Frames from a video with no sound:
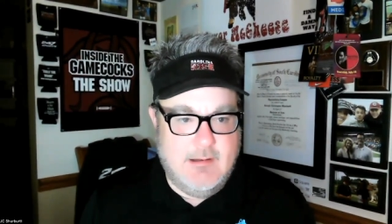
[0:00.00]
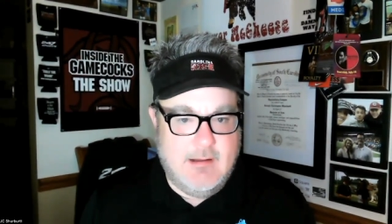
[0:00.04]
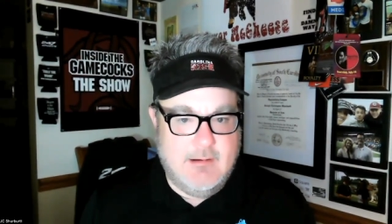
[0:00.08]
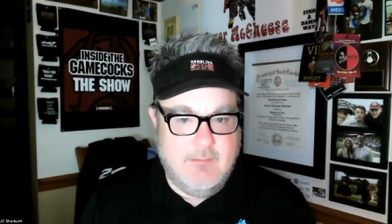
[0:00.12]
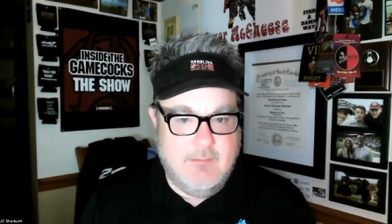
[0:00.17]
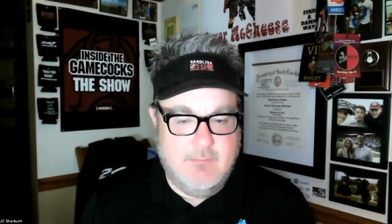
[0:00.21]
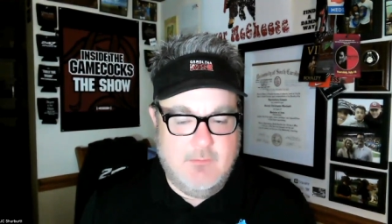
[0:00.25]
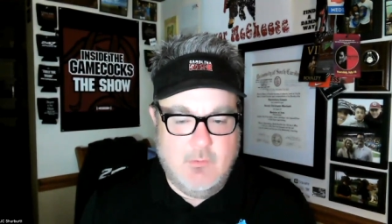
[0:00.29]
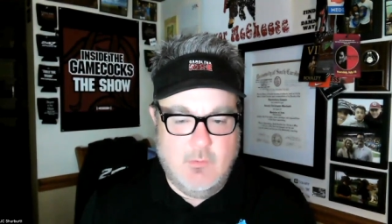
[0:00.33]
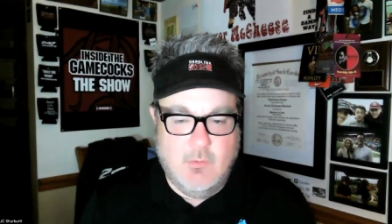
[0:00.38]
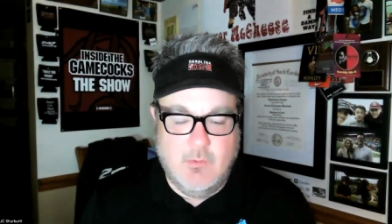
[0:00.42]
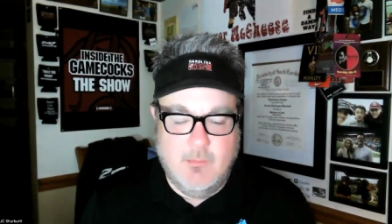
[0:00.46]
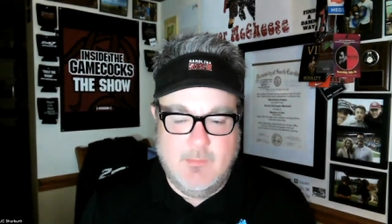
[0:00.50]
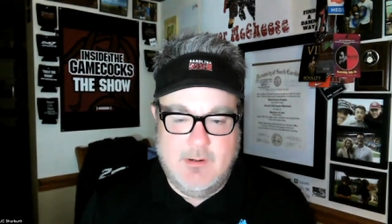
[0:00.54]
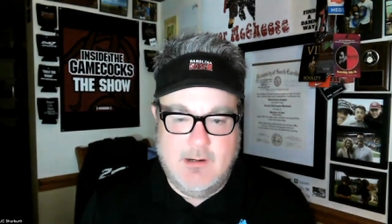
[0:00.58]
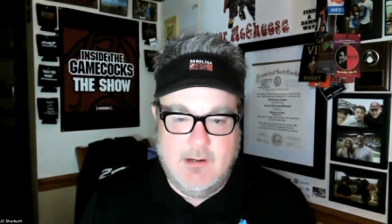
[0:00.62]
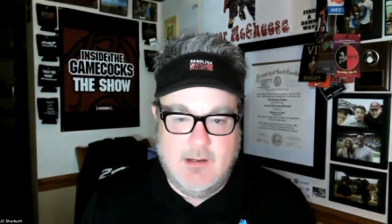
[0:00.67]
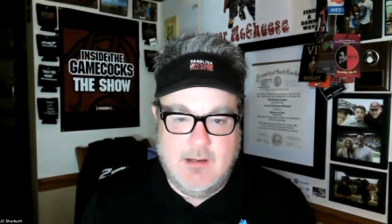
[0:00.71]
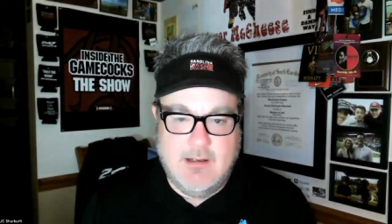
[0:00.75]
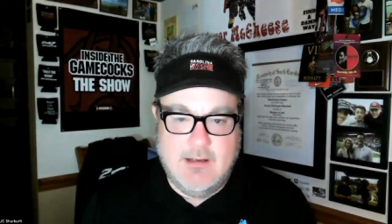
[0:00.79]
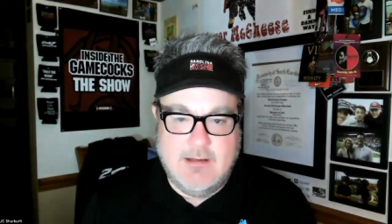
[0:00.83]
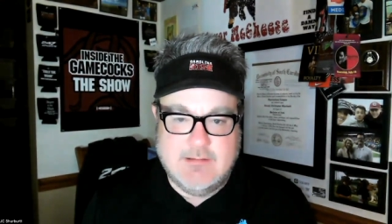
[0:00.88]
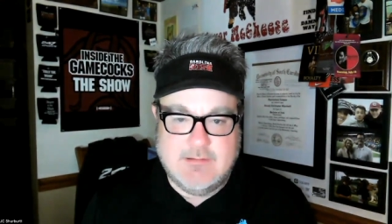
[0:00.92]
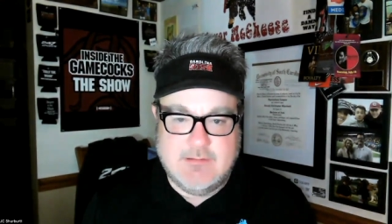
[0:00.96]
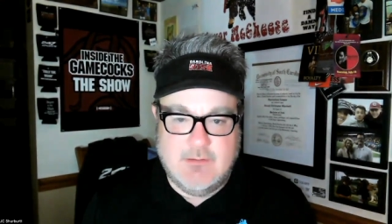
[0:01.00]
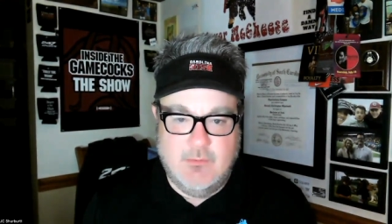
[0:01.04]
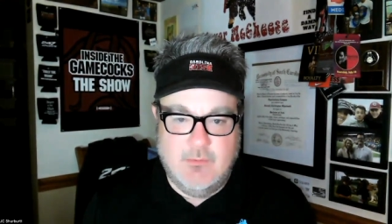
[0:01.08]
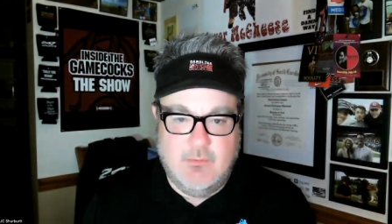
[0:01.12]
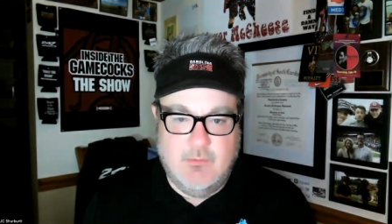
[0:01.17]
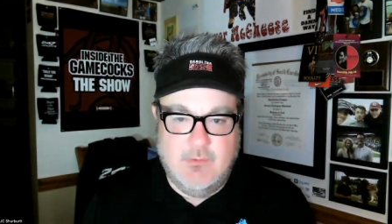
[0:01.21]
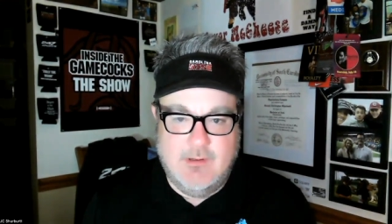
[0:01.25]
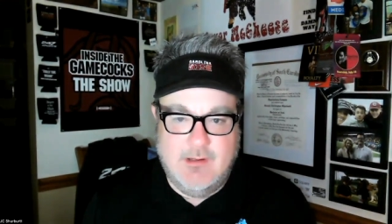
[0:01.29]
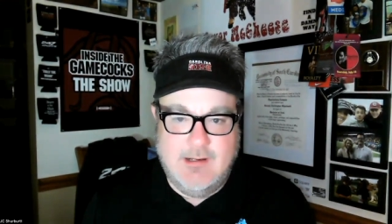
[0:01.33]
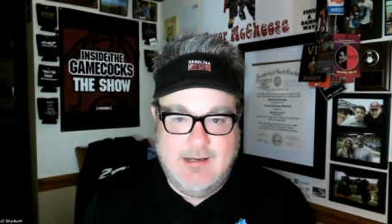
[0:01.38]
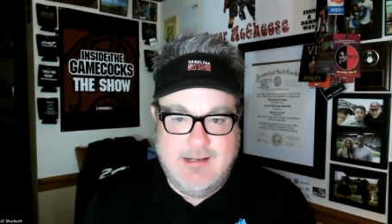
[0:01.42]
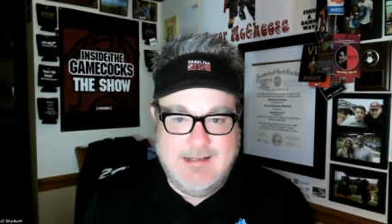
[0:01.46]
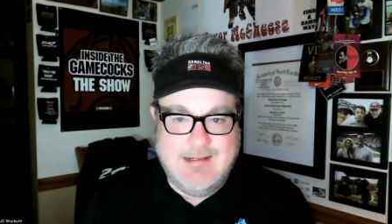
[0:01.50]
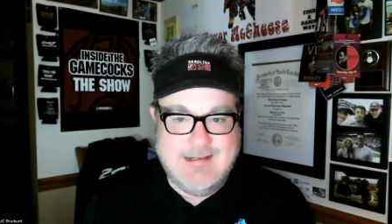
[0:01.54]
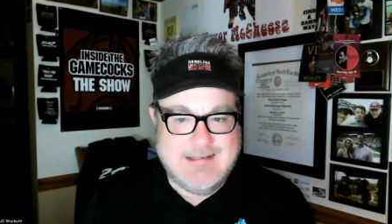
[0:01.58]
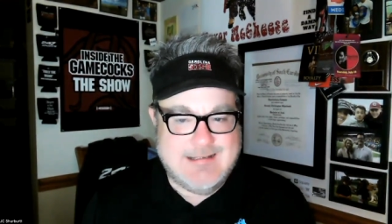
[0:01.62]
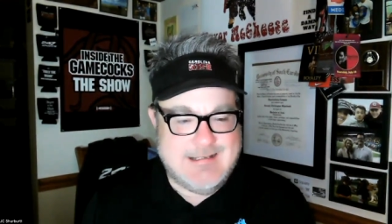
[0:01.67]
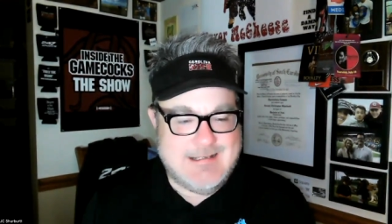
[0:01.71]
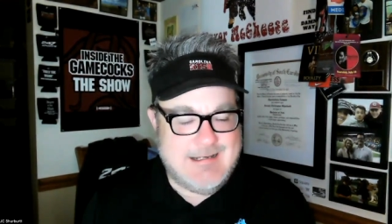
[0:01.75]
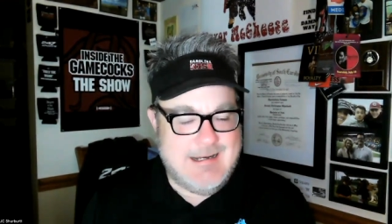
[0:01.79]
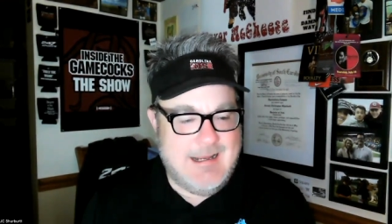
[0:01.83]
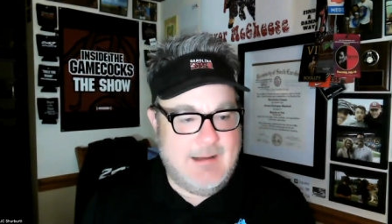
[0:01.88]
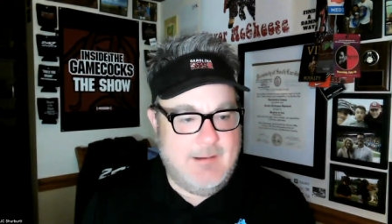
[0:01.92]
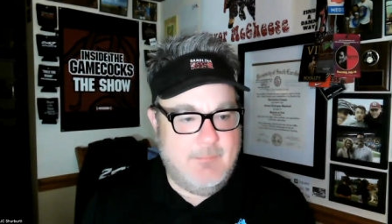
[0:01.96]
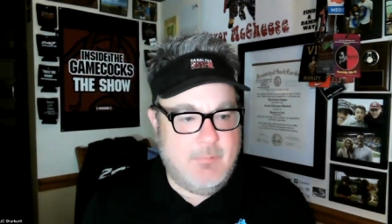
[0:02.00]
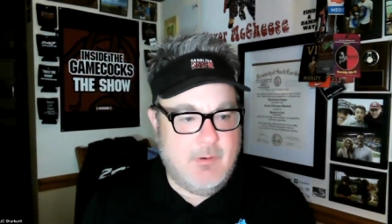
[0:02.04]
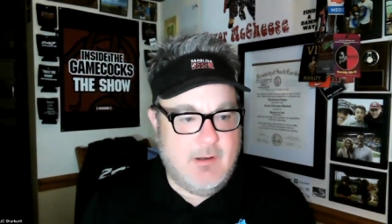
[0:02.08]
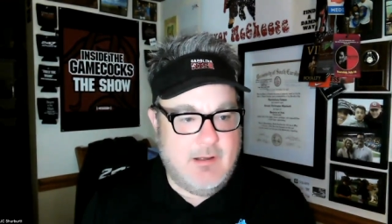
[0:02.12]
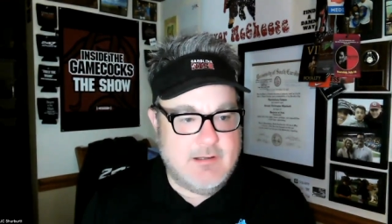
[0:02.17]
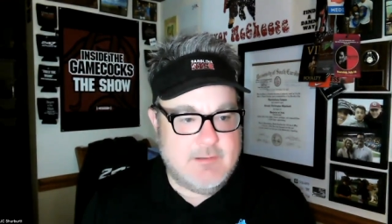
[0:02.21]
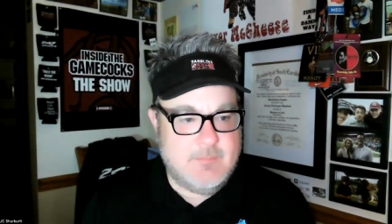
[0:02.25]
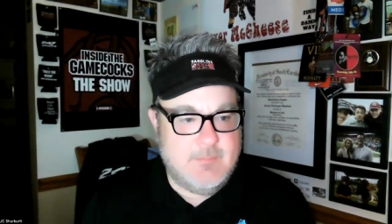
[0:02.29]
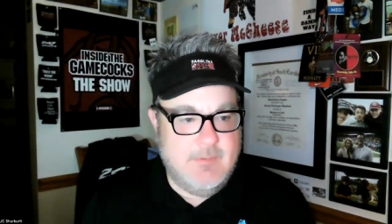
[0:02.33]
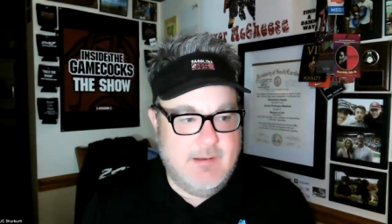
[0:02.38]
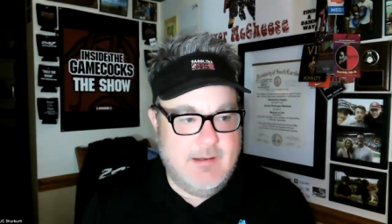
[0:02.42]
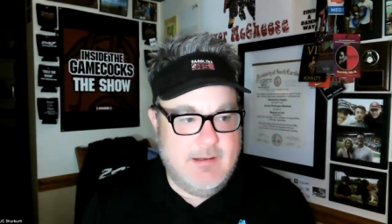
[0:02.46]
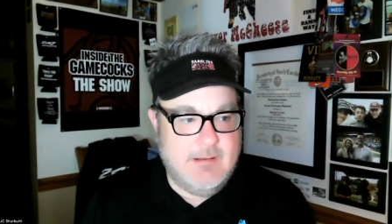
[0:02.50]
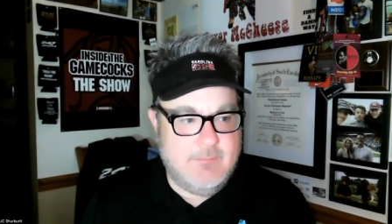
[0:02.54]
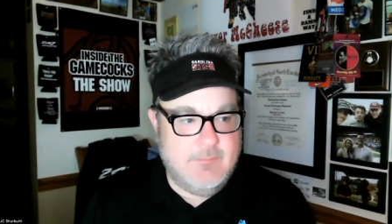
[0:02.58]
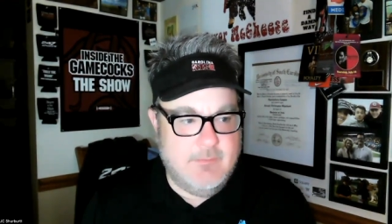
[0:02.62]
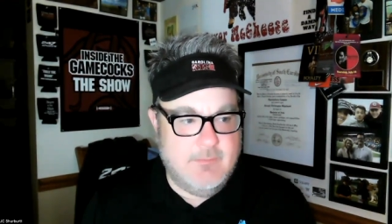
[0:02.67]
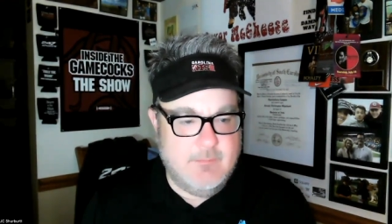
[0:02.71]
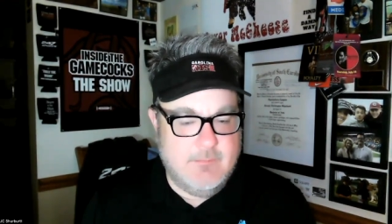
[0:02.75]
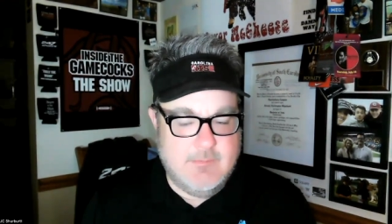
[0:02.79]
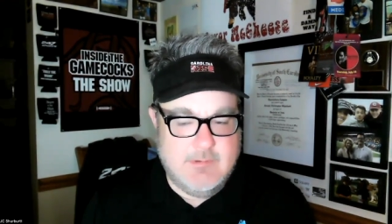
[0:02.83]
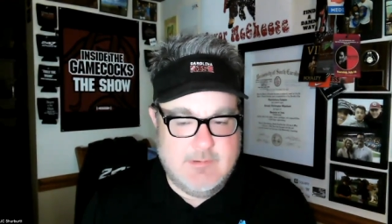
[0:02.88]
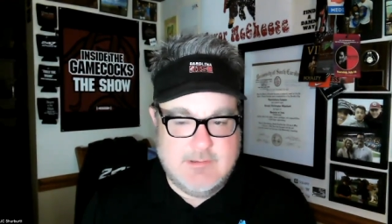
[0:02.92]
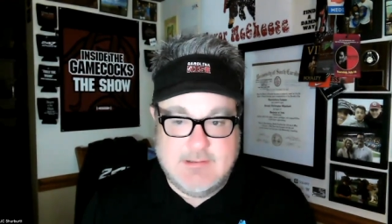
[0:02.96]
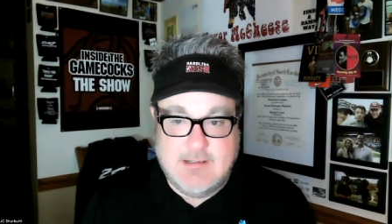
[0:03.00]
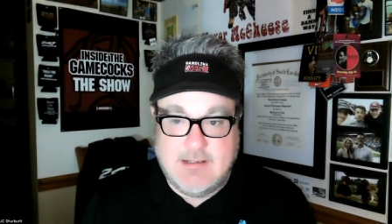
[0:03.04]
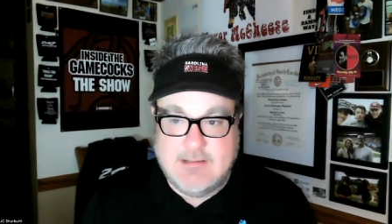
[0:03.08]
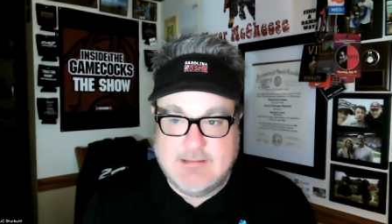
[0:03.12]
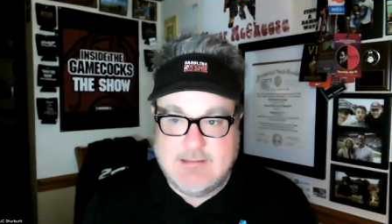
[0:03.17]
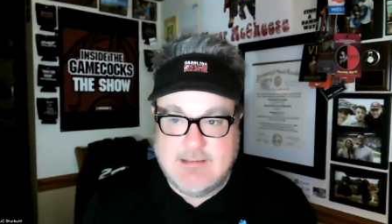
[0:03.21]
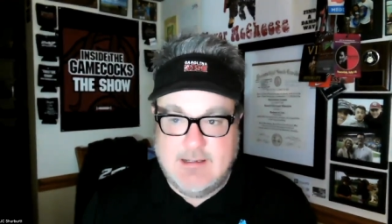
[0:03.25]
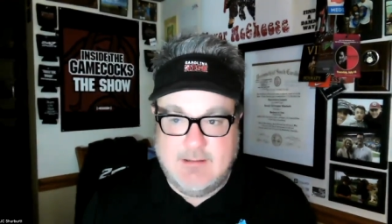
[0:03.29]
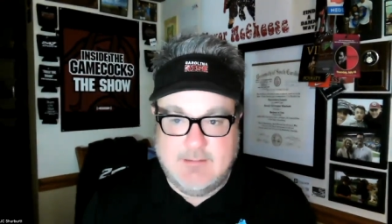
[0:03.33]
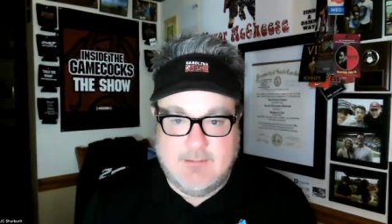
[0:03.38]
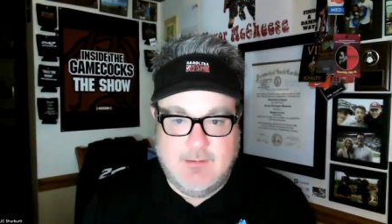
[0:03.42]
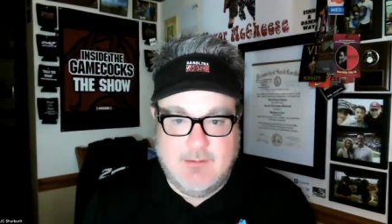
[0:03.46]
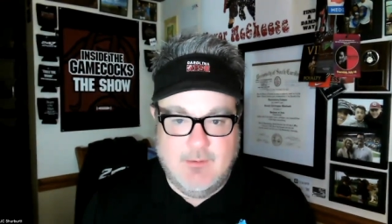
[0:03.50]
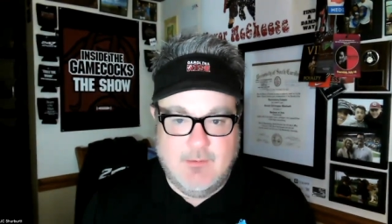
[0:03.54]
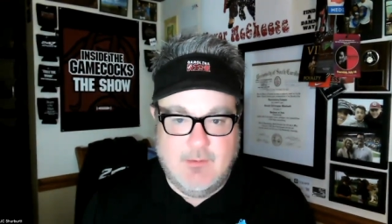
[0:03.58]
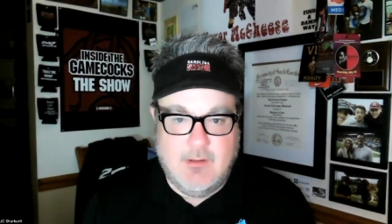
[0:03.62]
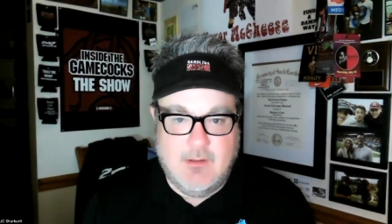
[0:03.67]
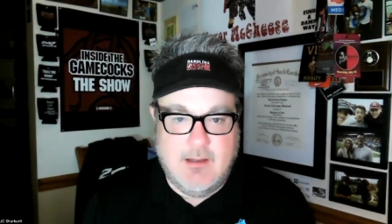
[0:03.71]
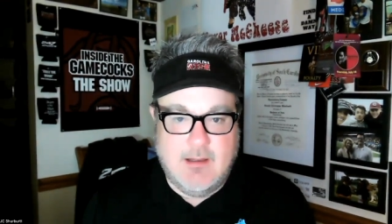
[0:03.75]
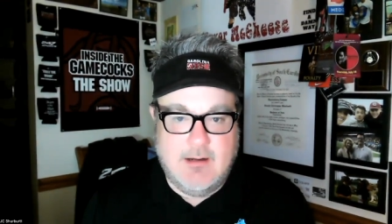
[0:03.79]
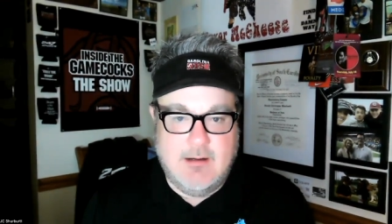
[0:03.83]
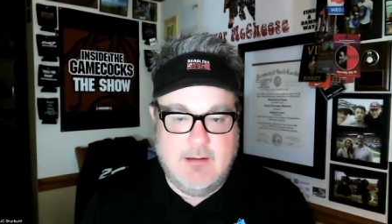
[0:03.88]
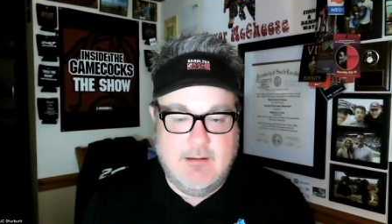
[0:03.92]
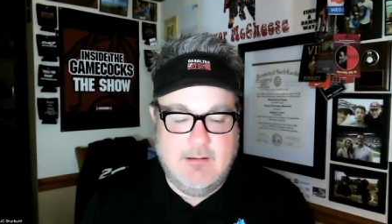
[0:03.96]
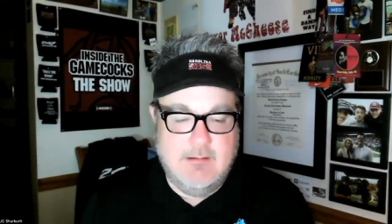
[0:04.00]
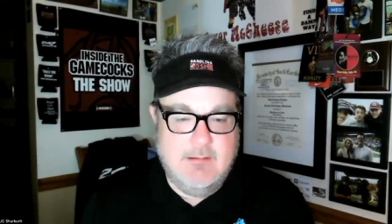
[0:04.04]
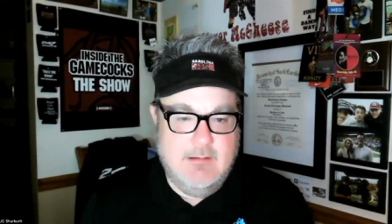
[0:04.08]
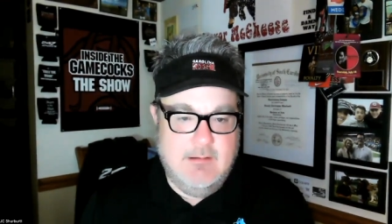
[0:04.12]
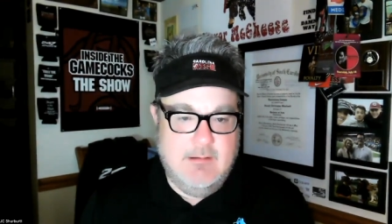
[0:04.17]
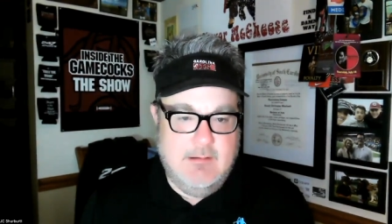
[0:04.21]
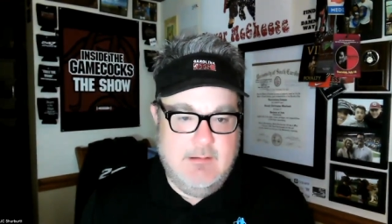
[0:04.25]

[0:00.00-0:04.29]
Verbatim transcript: out of Dorman High School, an in-state prospect from the state of South Carolina.